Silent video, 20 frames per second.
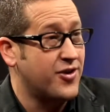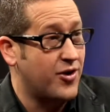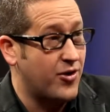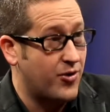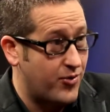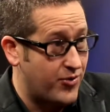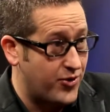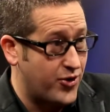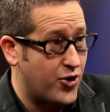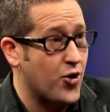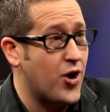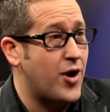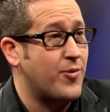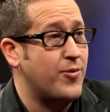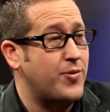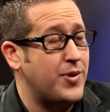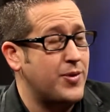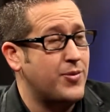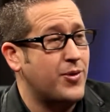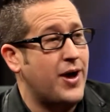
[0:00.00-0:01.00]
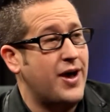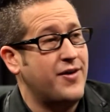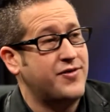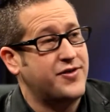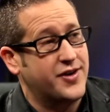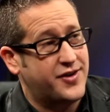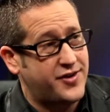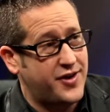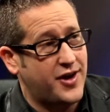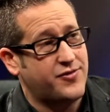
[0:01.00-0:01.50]
So you're helping people have
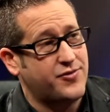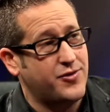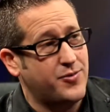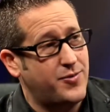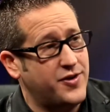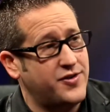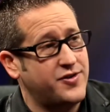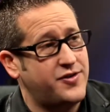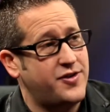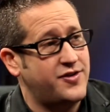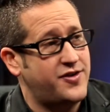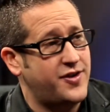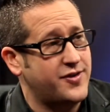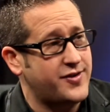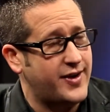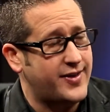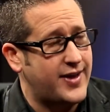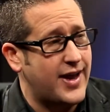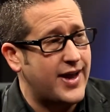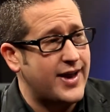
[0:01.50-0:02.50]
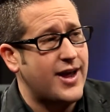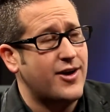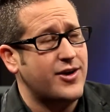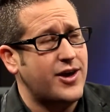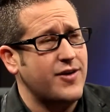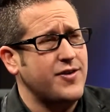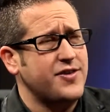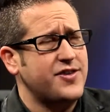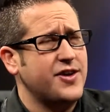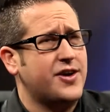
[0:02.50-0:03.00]
successful businesses just like that. Now,
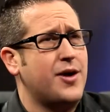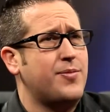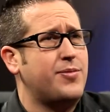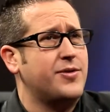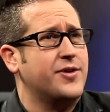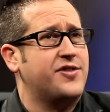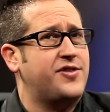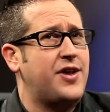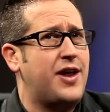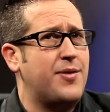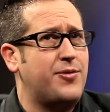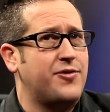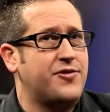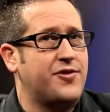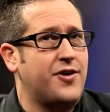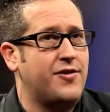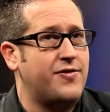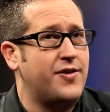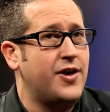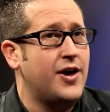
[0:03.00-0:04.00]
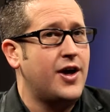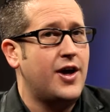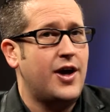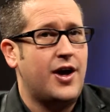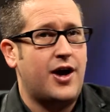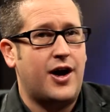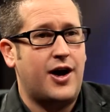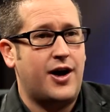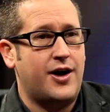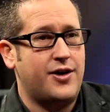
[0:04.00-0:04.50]
give us a couple examples of
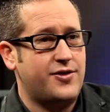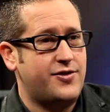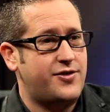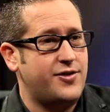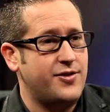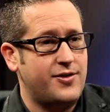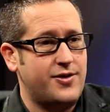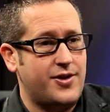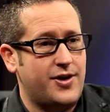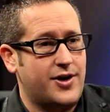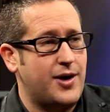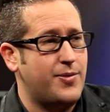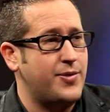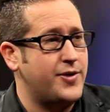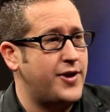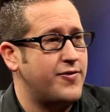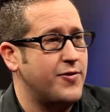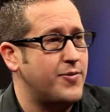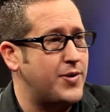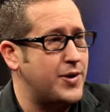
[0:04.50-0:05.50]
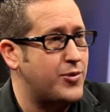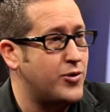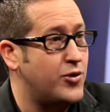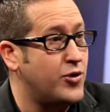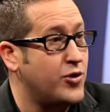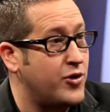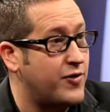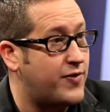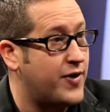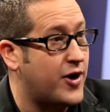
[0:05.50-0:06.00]
a couple different people who
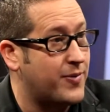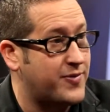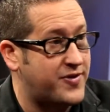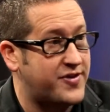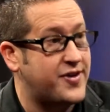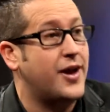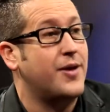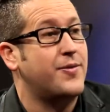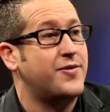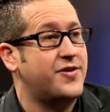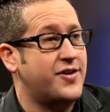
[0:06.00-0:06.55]
you've helped set up